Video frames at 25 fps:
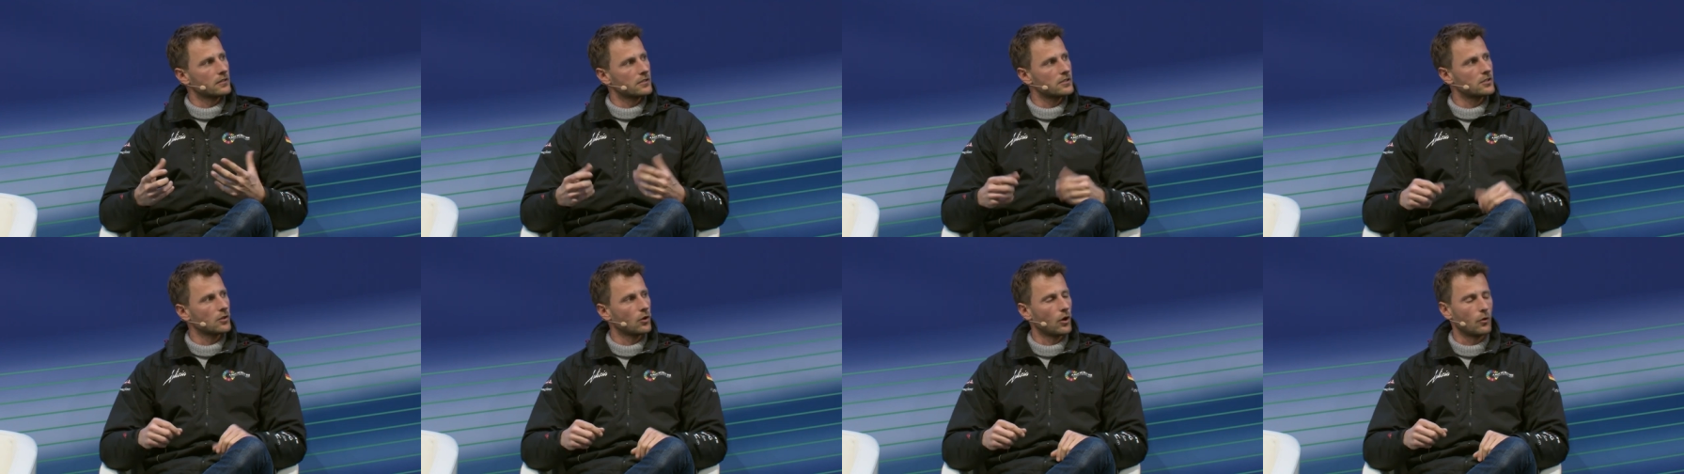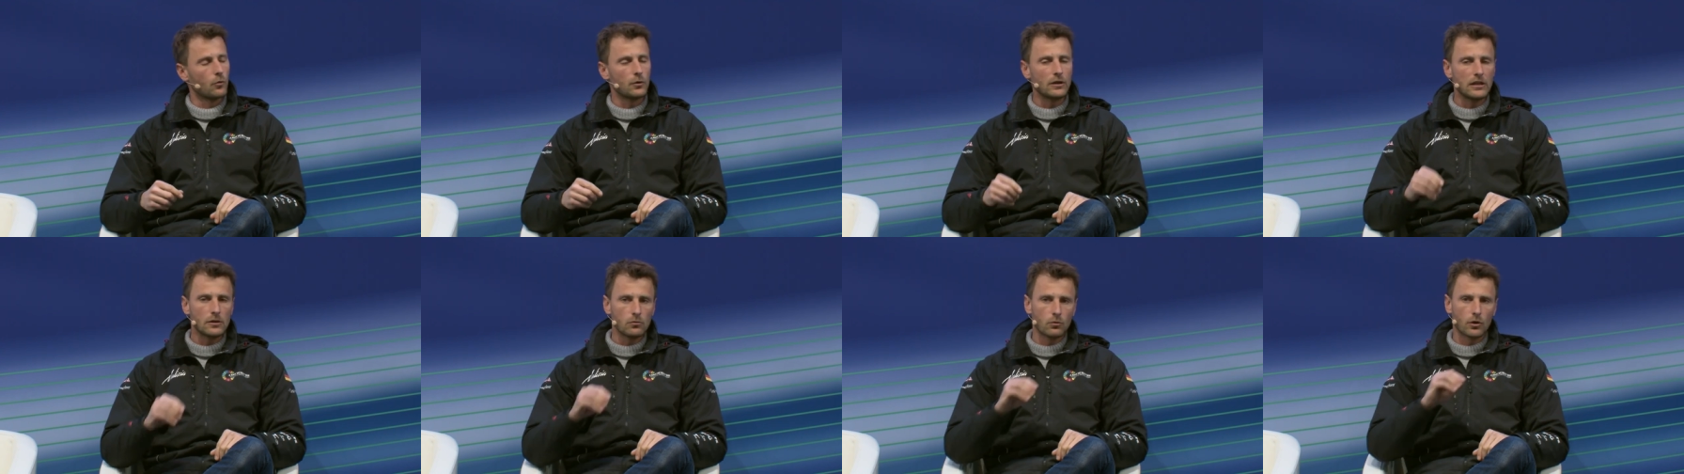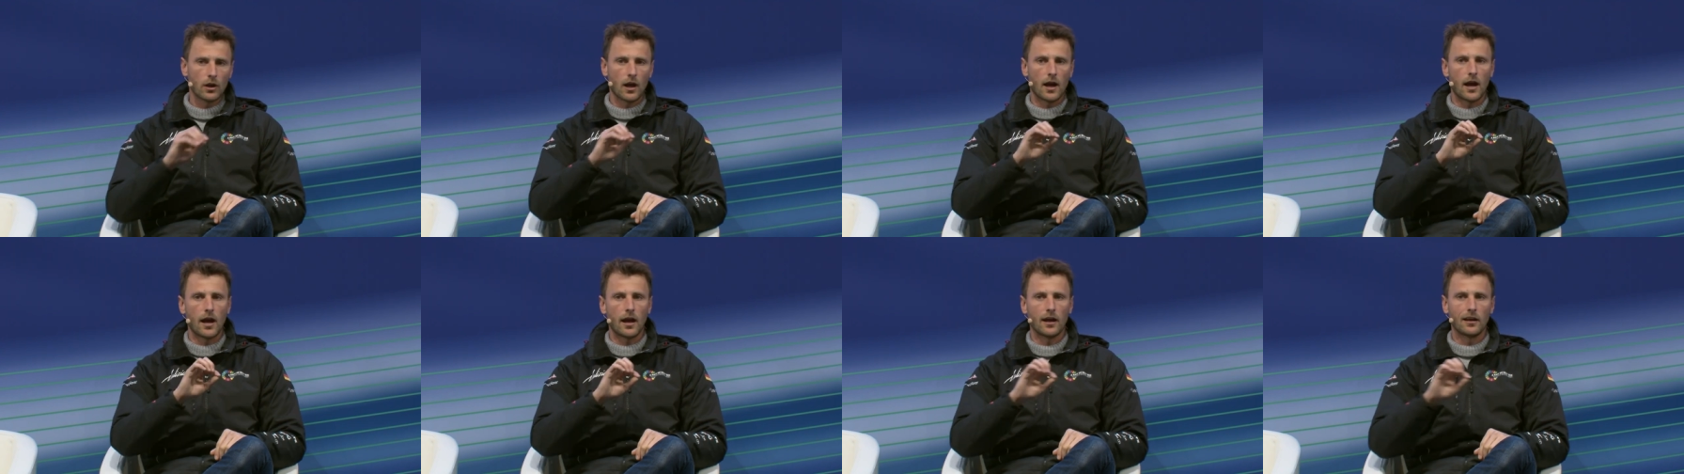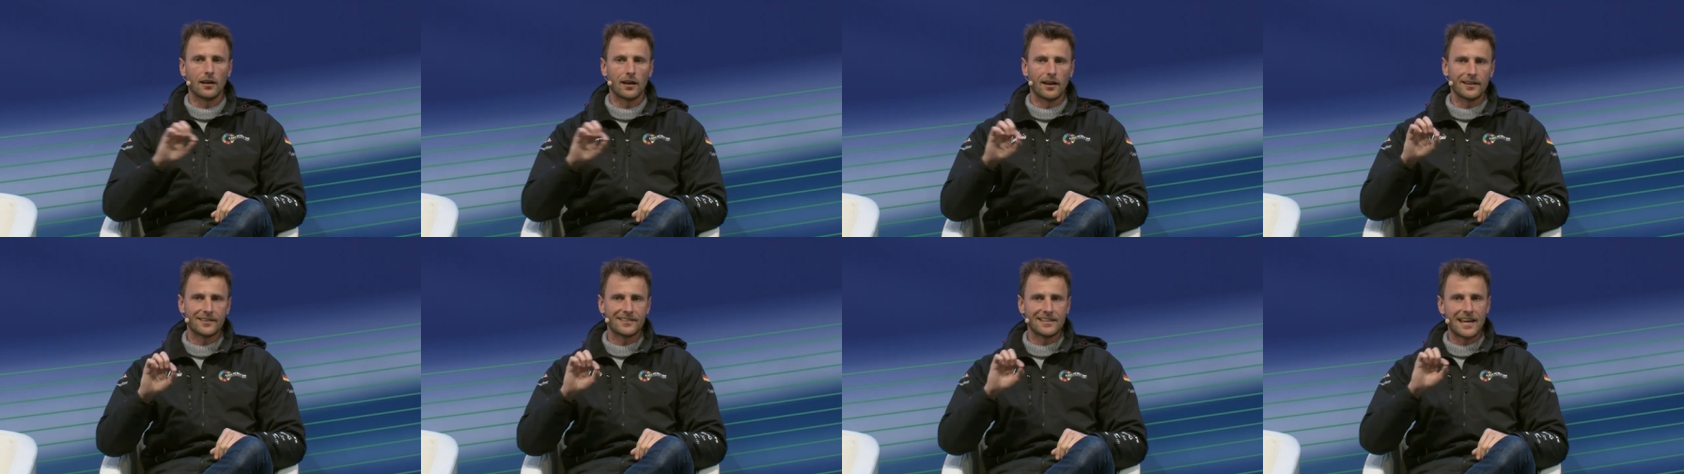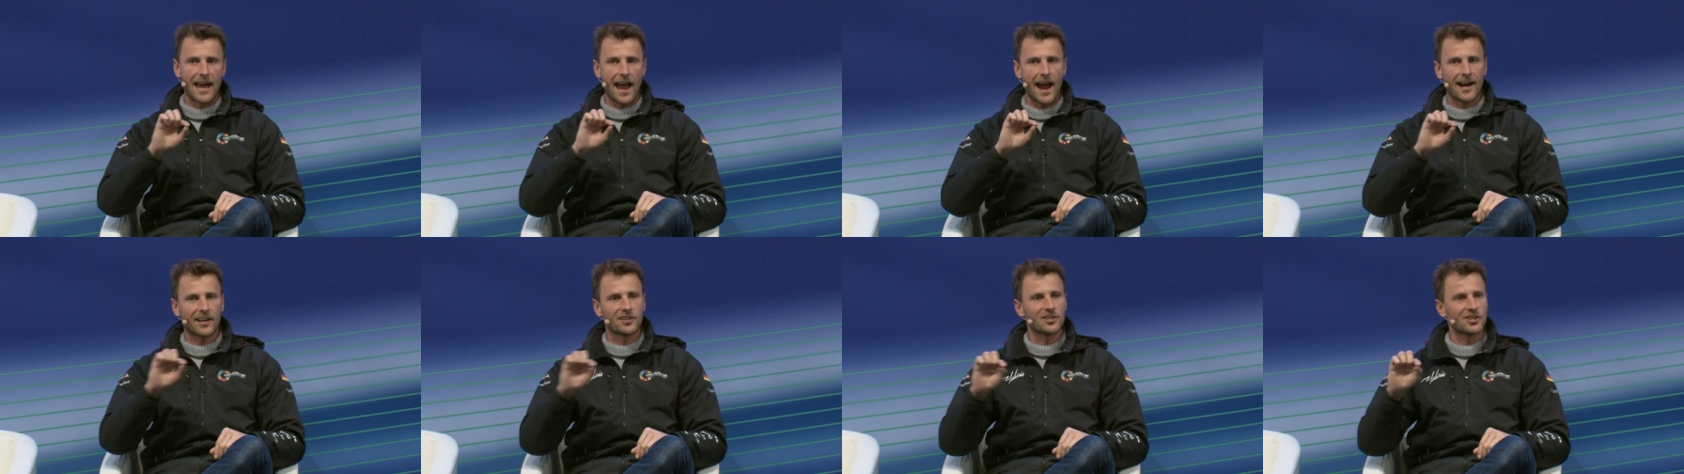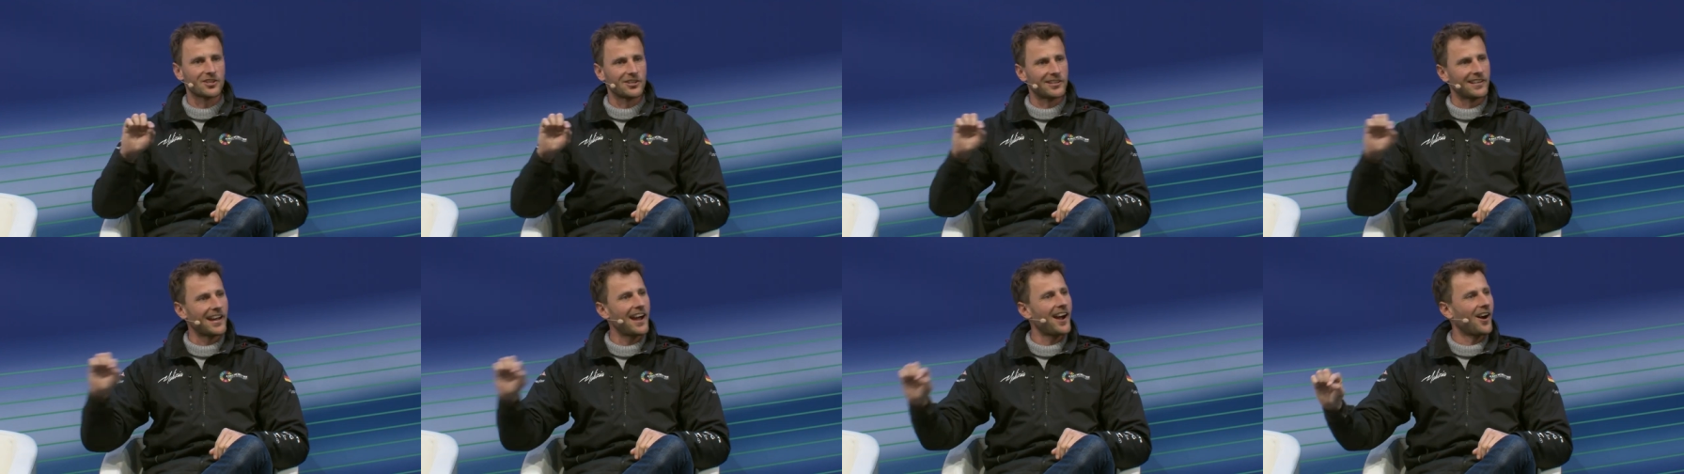So I really want to highlight the
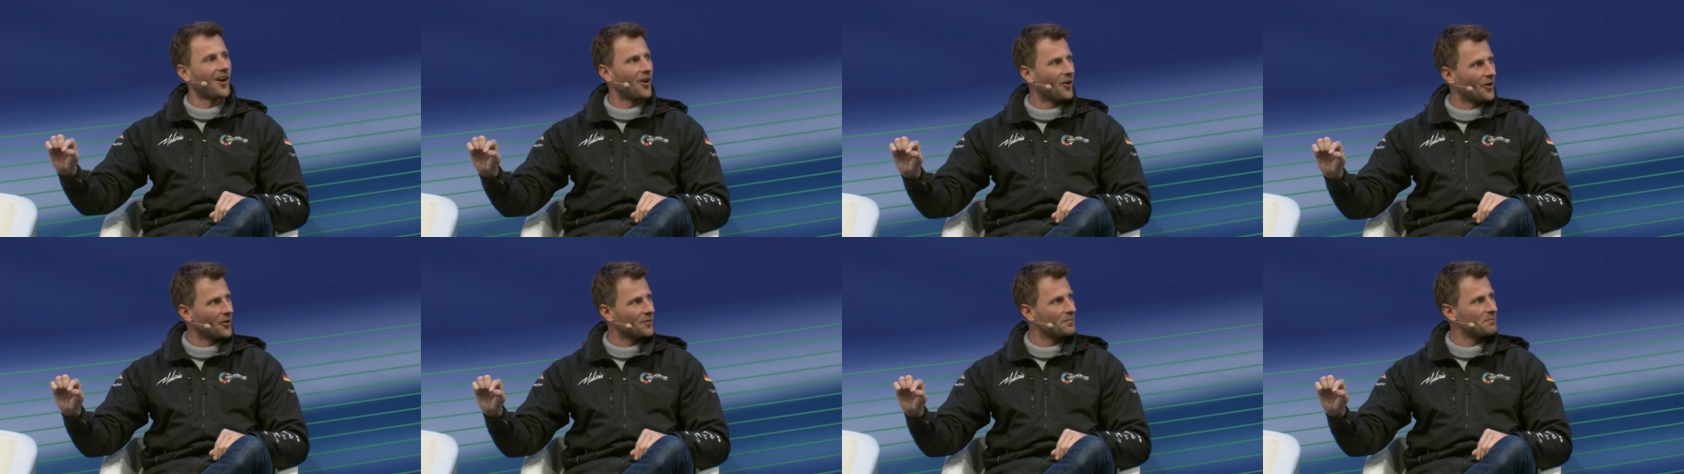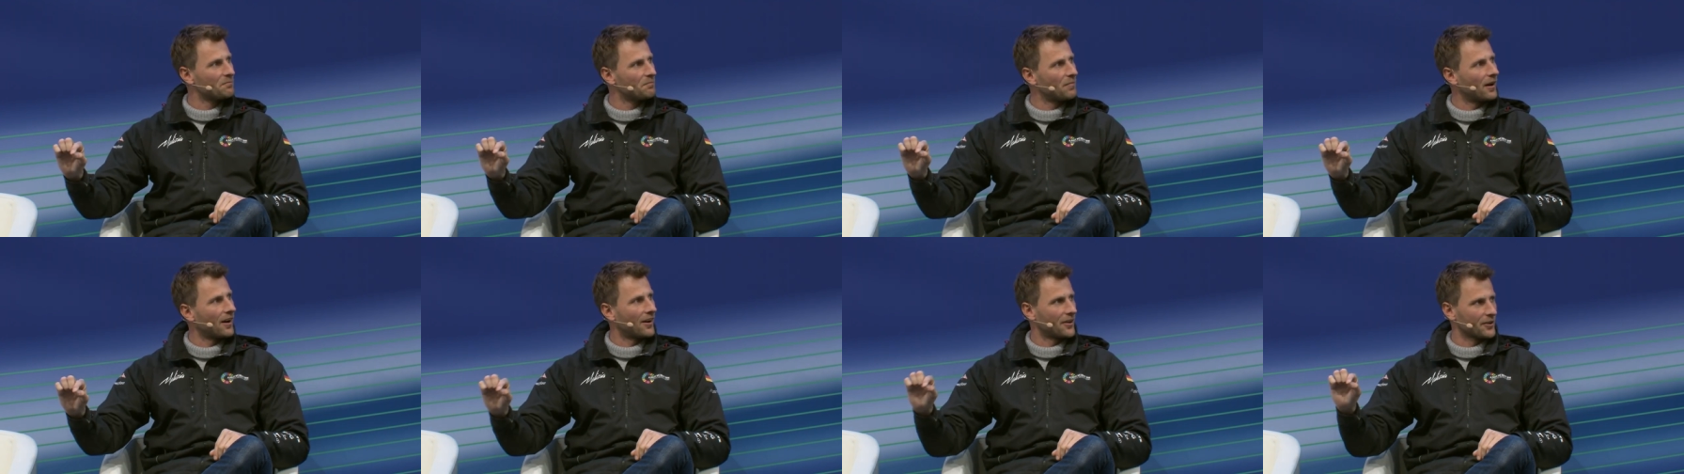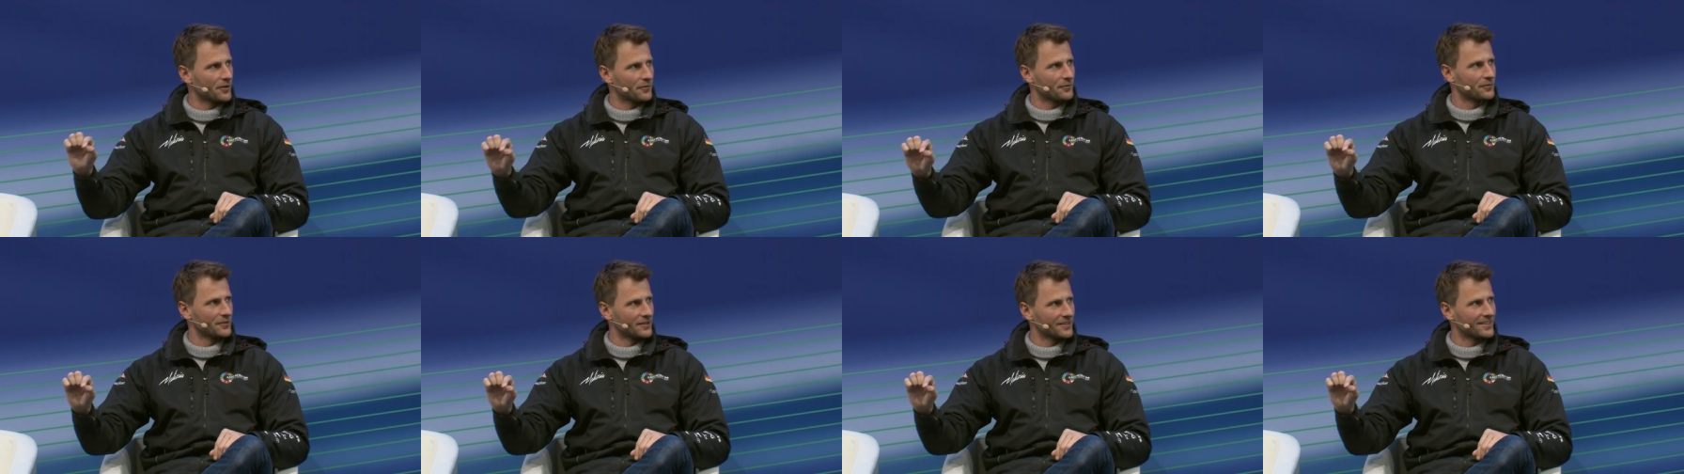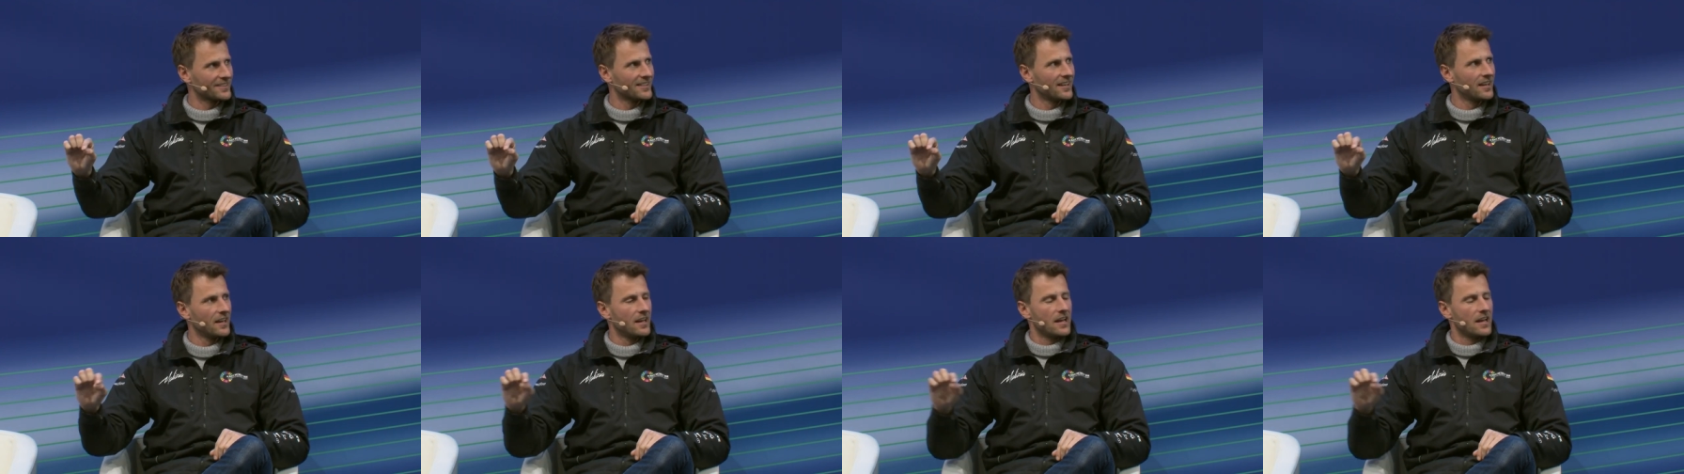action now part of it.